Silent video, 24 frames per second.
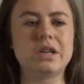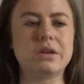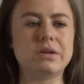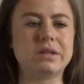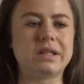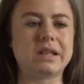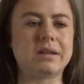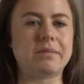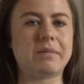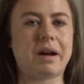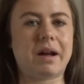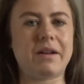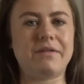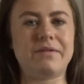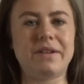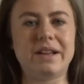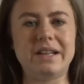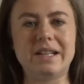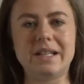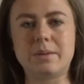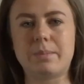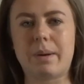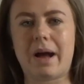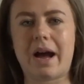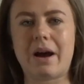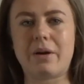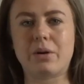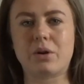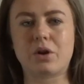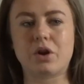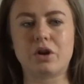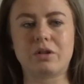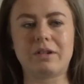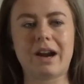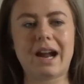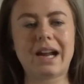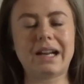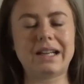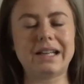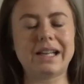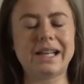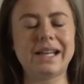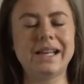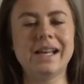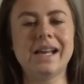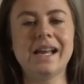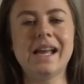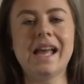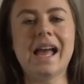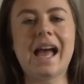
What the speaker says: using MyFitnessPal correctly